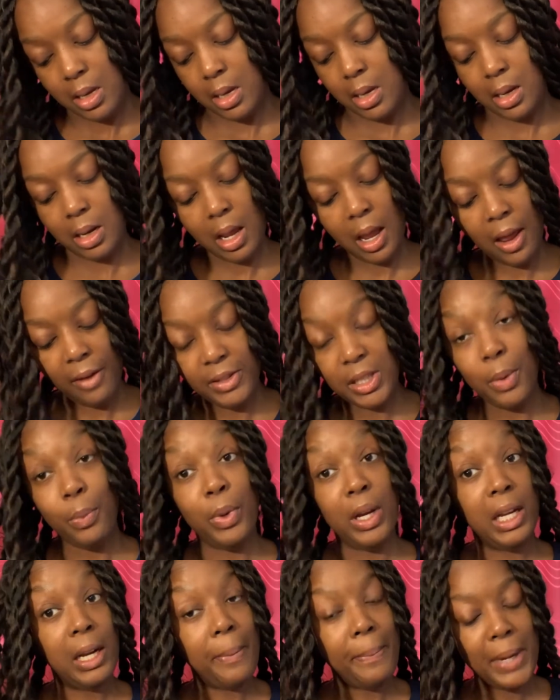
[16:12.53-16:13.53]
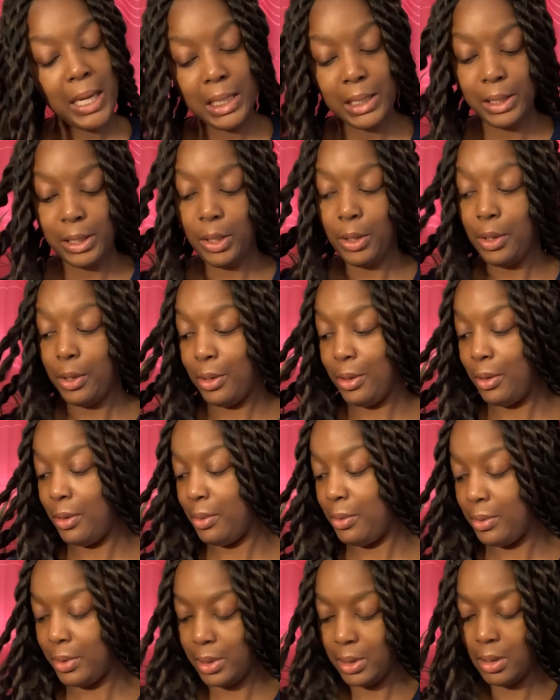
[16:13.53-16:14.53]
I have somewhere to be
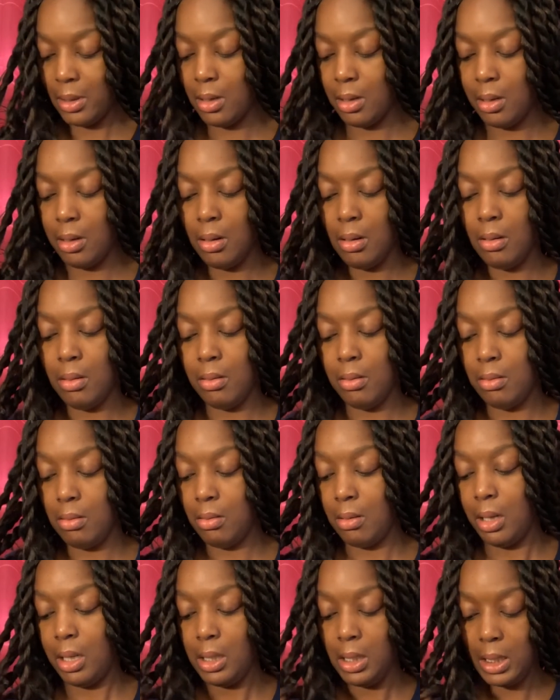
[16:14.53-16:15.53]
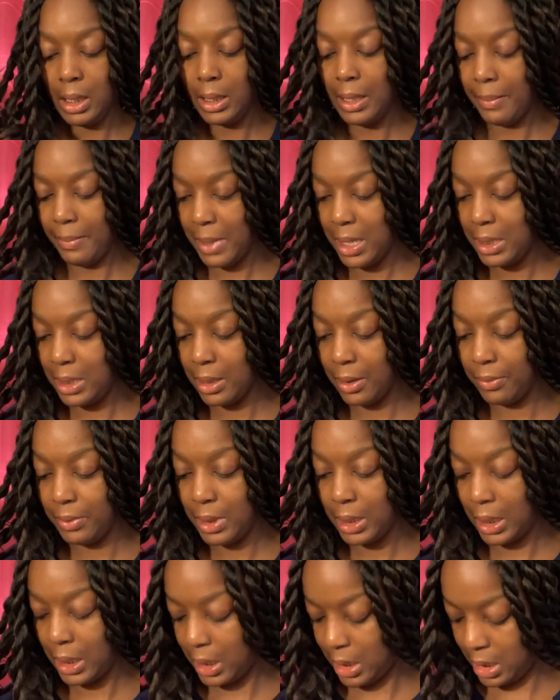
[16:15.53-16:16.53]
soon, so I need to get myself
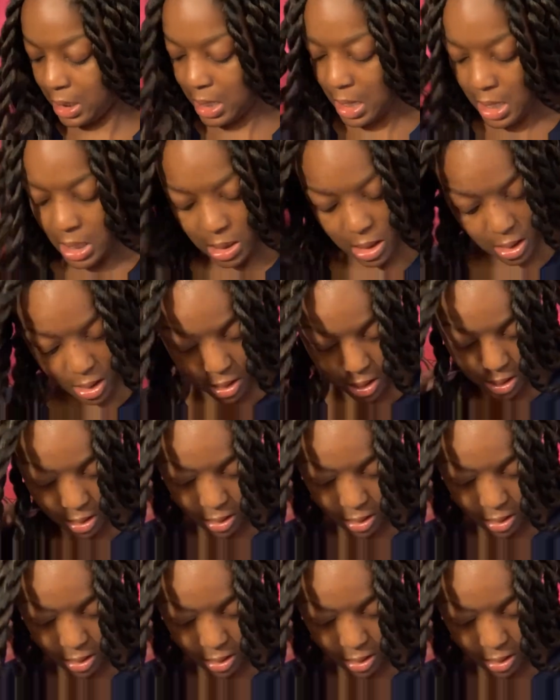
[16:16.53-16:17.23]
together.